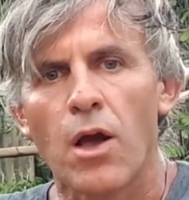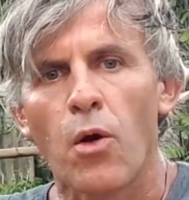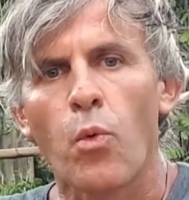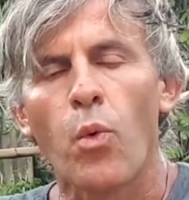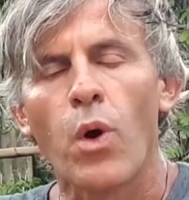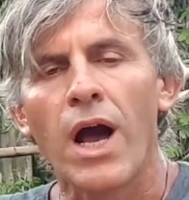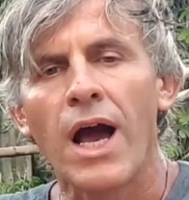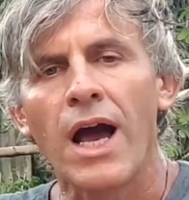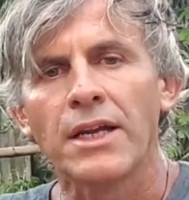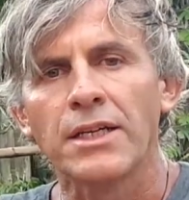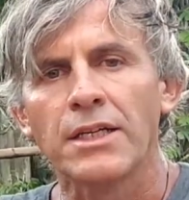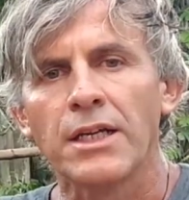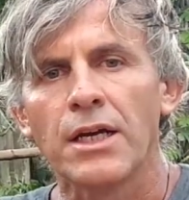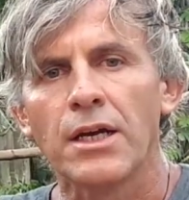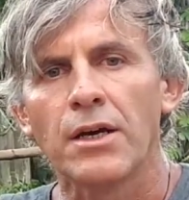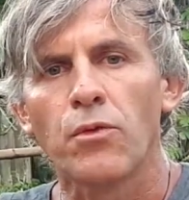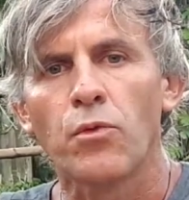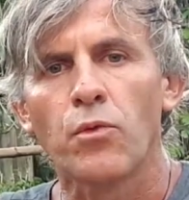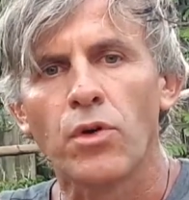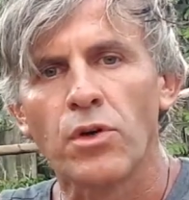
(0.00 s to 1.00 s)
One
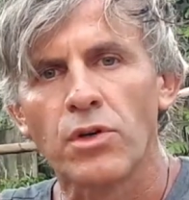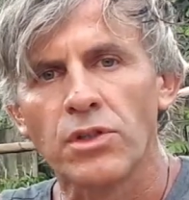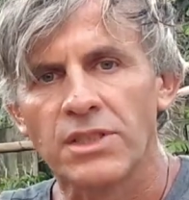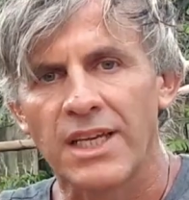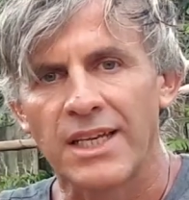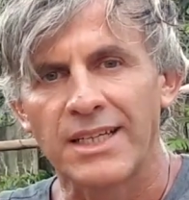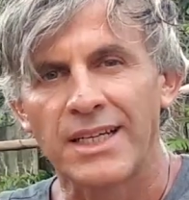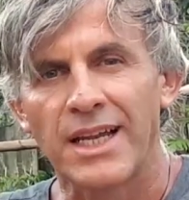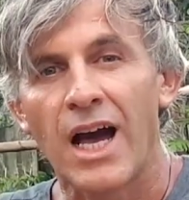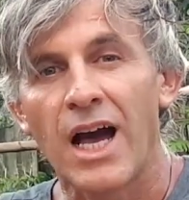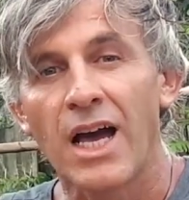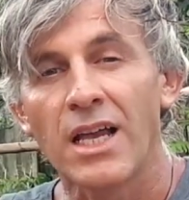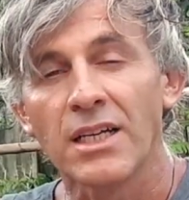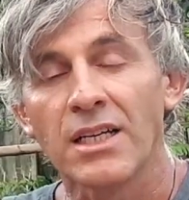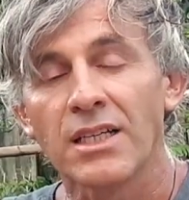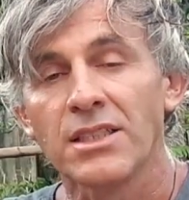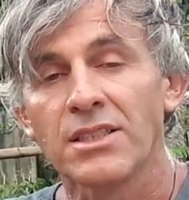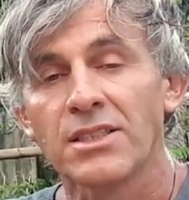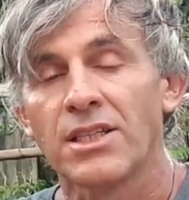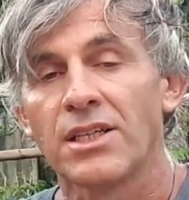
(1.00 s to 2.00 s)
was an
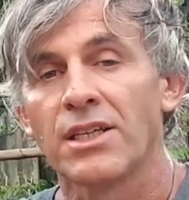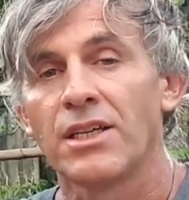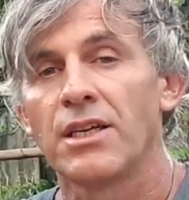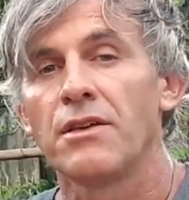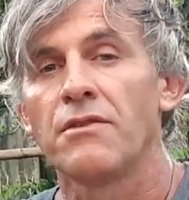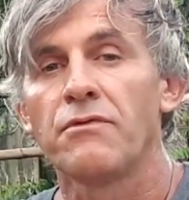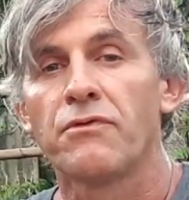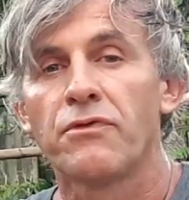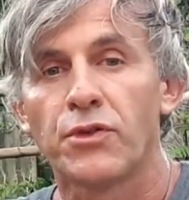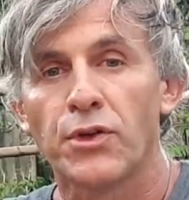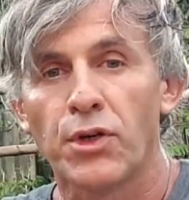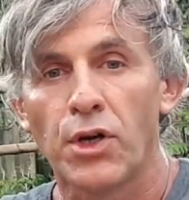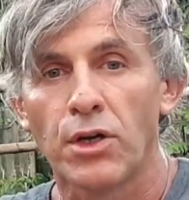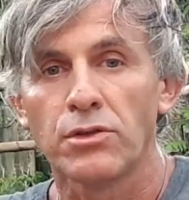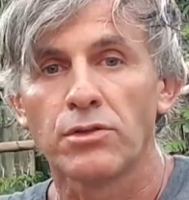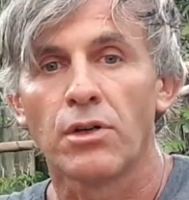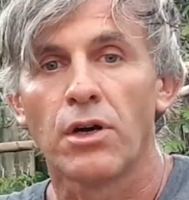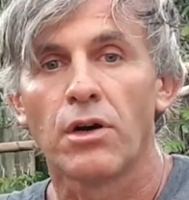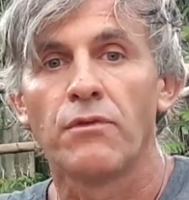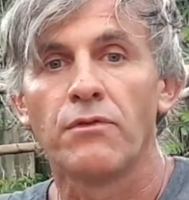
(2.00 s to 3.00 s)
island in
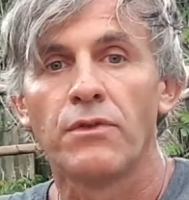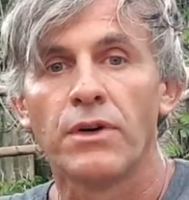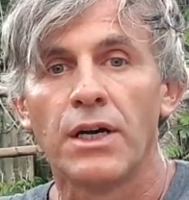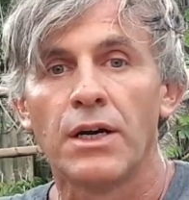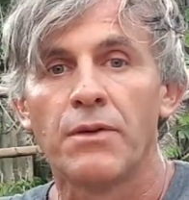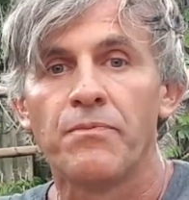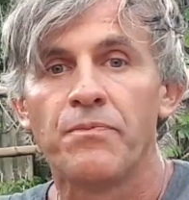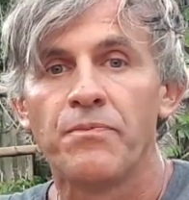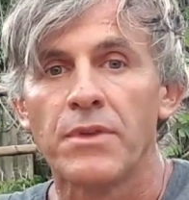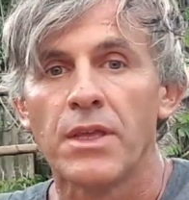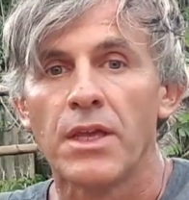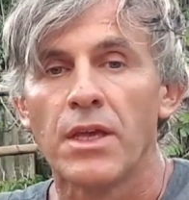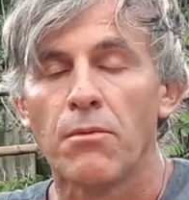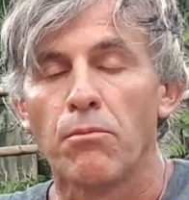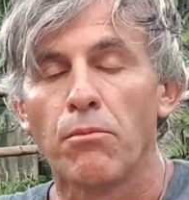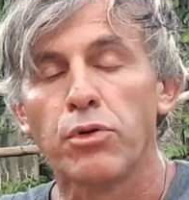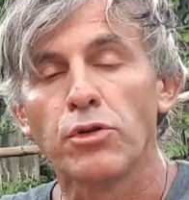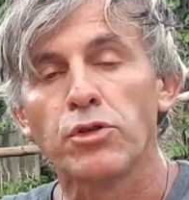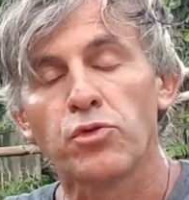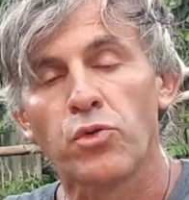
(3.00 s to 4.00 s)
front of
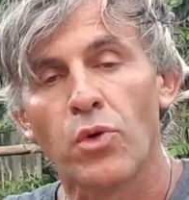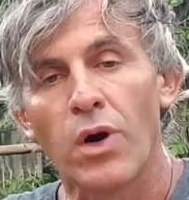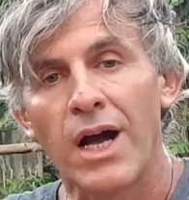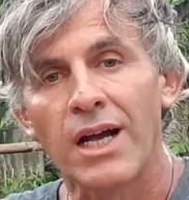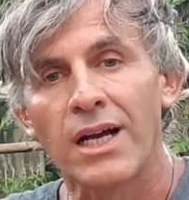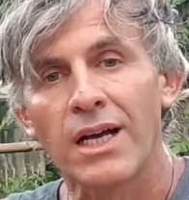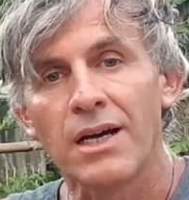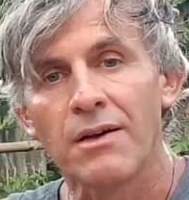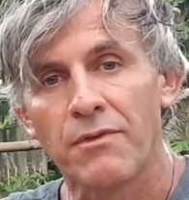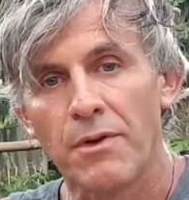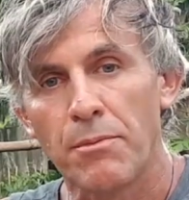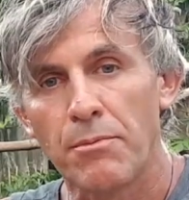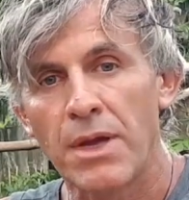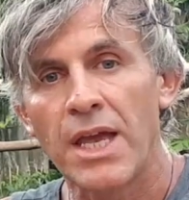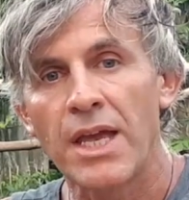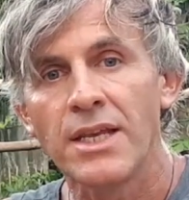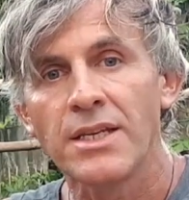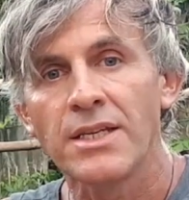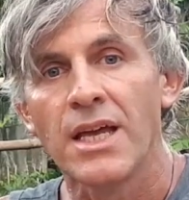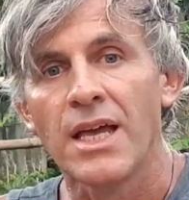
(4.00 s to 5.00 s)
Buswanga, the
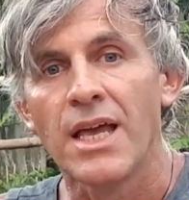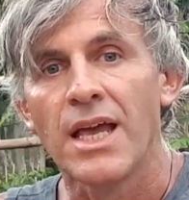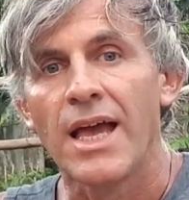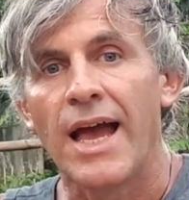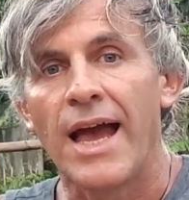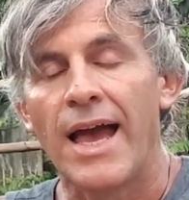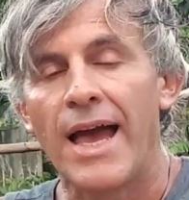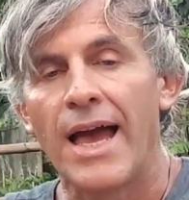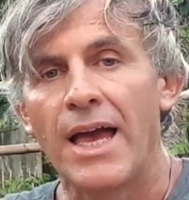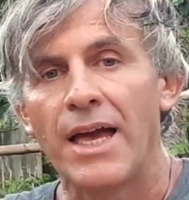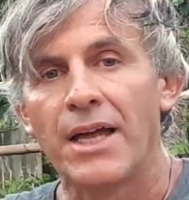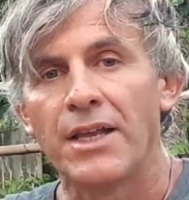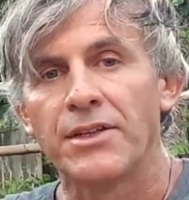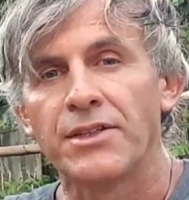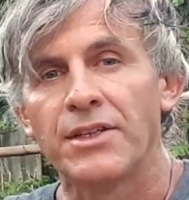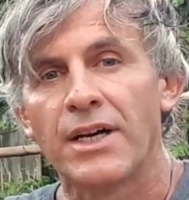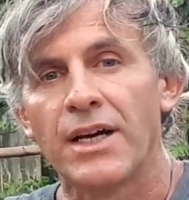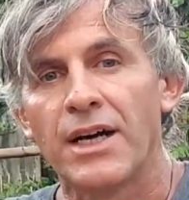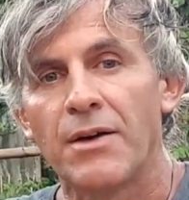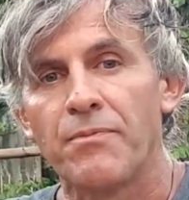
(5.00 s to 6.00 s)
main,
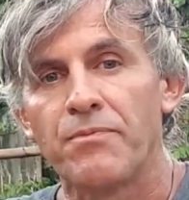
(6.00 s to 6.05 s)
and